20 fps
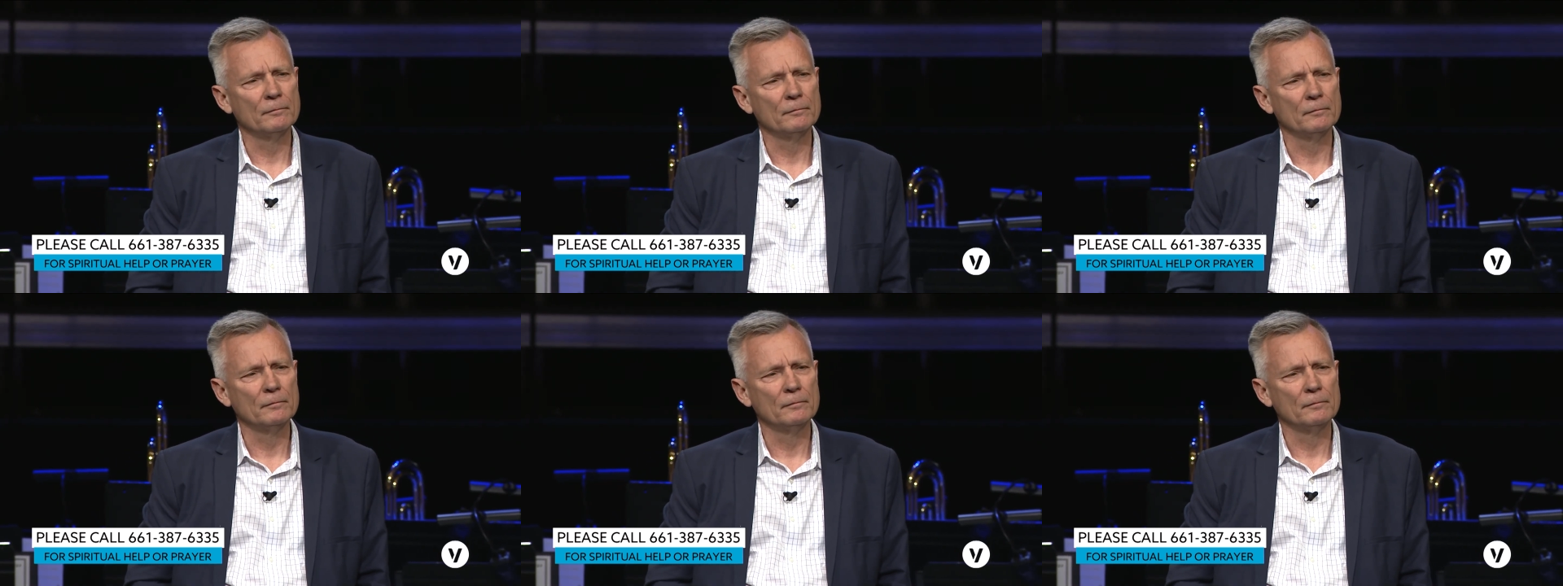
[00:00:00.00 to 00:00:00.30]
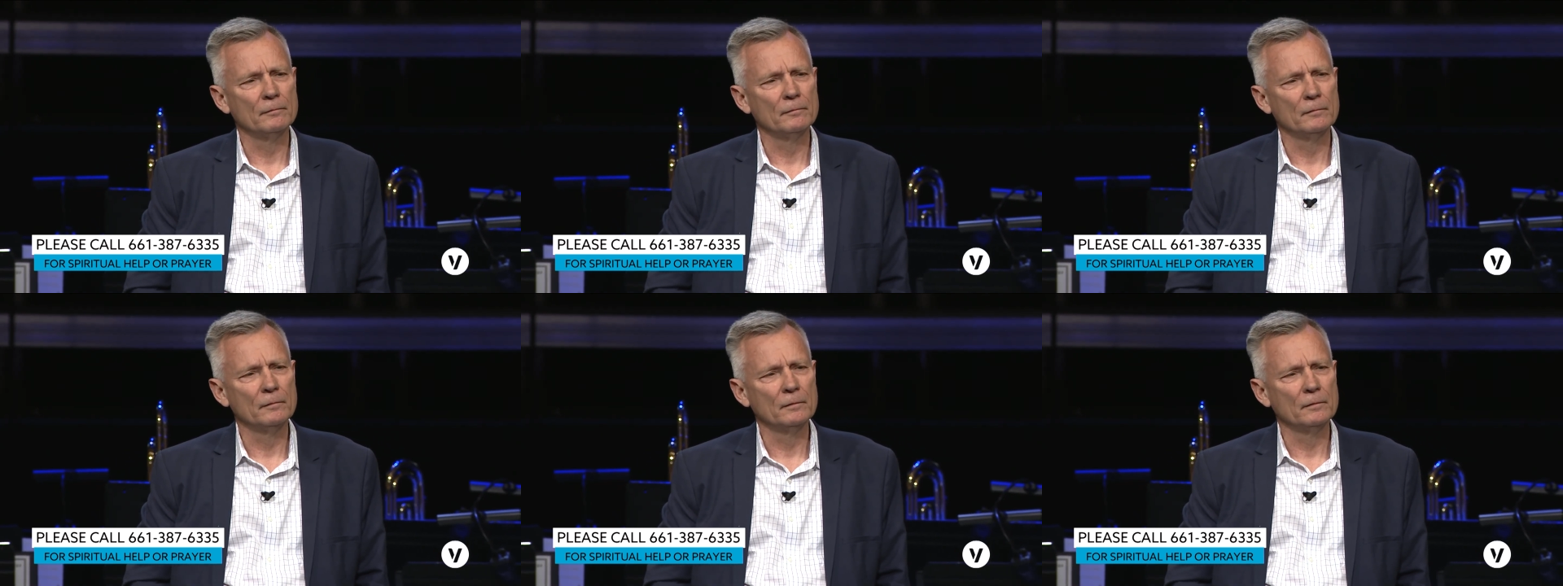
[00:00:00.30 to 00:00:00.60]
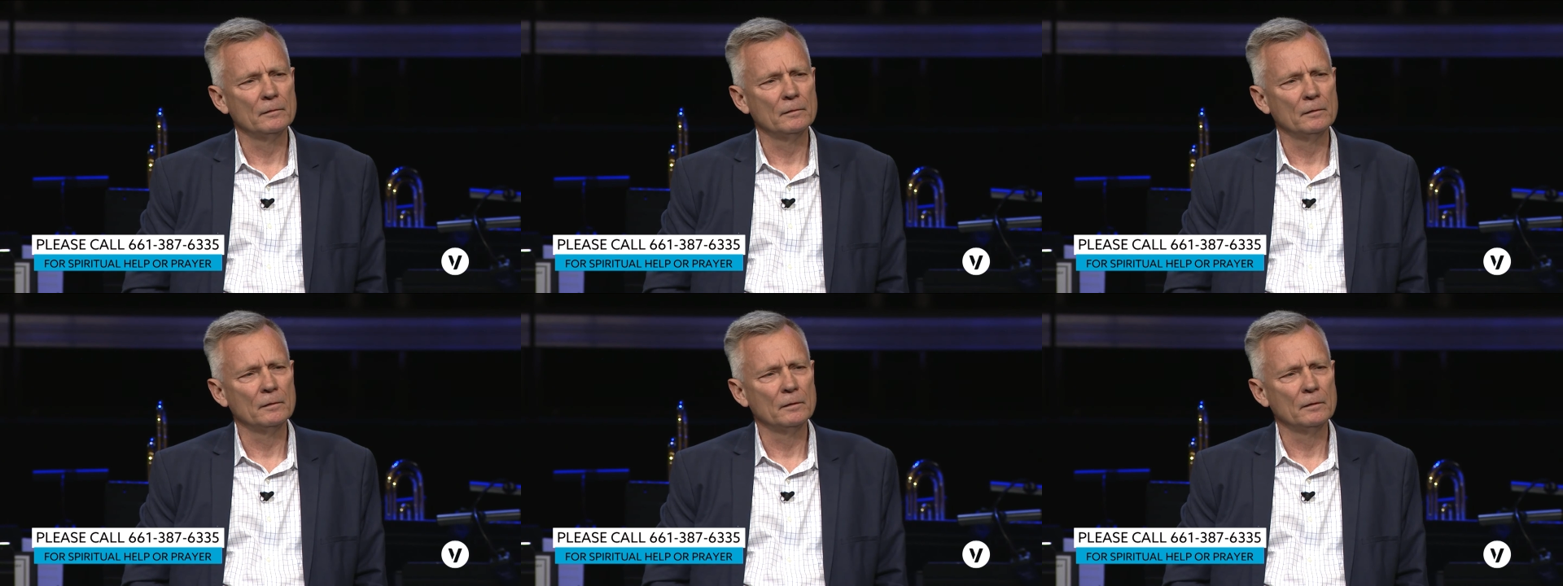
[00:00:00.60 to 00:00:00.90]

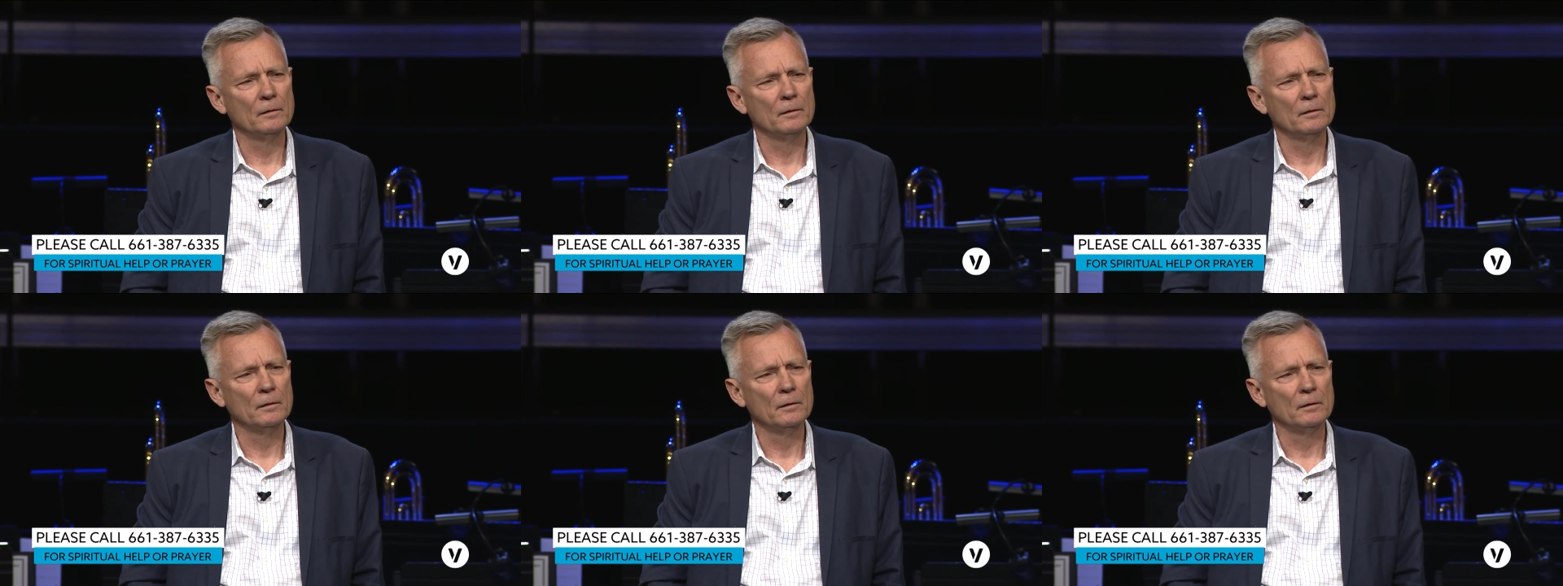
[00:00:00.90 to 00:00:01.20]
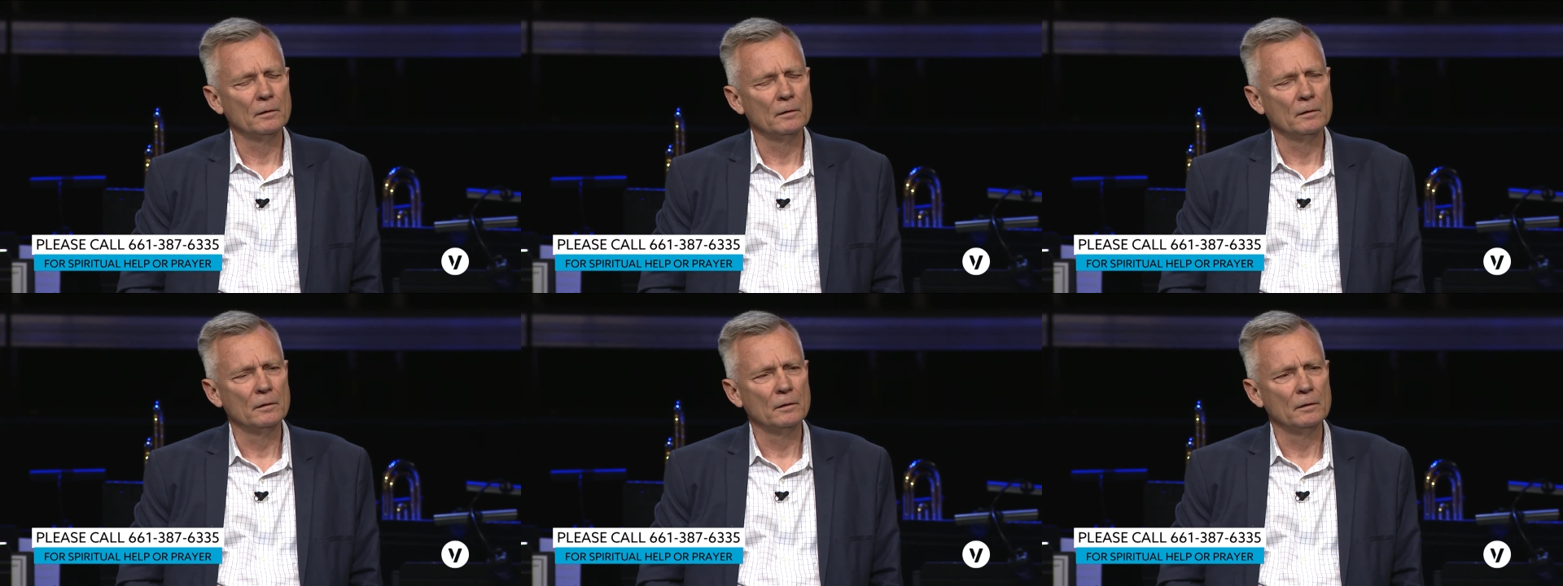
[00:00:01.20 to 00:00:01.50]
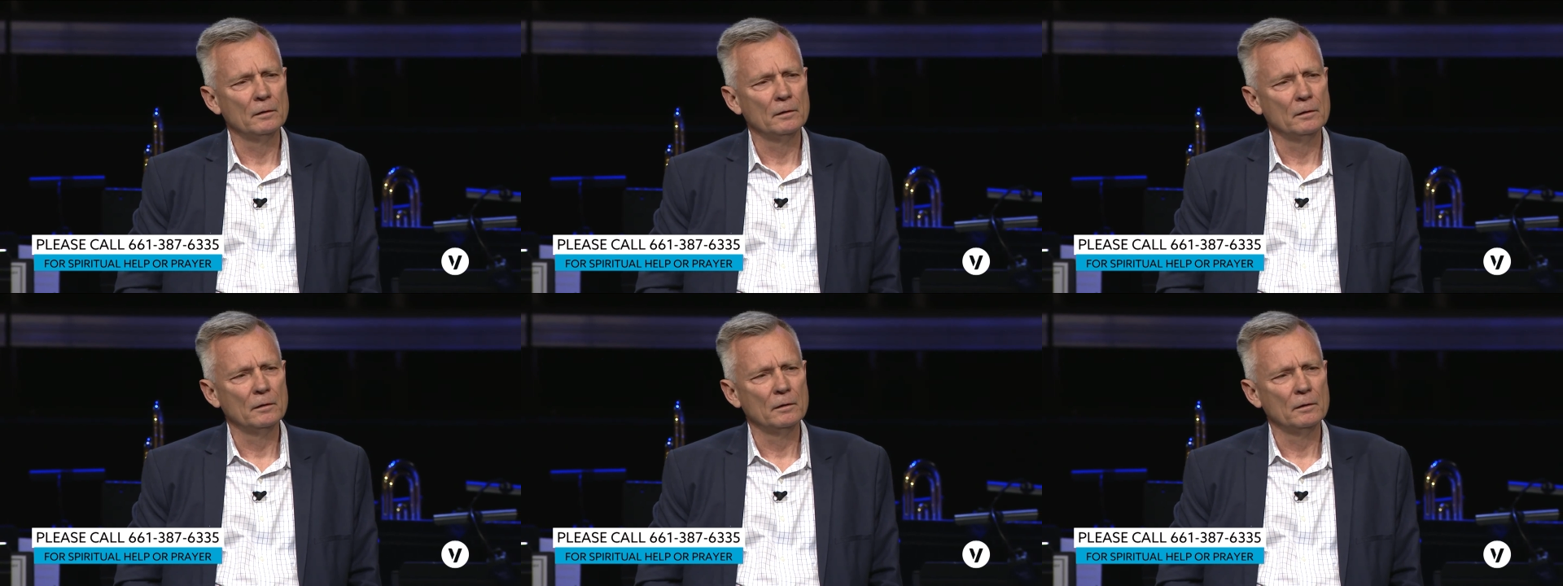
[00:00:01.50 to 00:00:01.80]

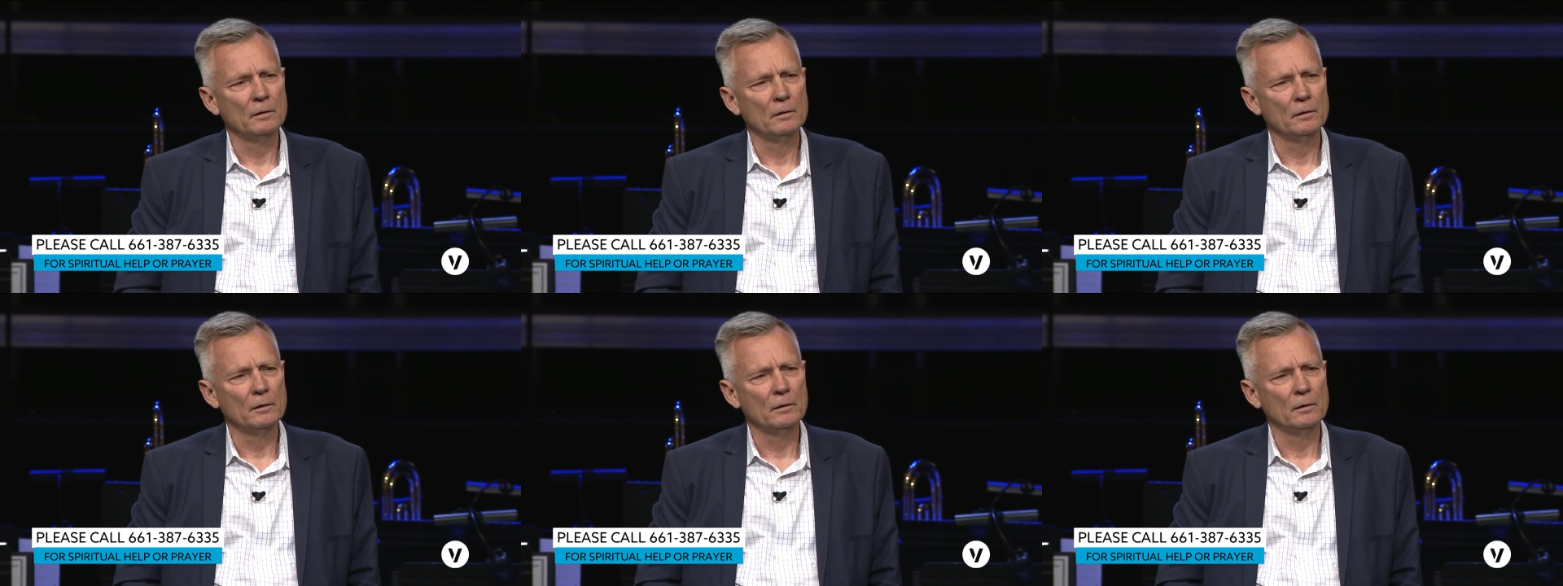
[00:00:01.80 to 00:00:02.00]
[no speech]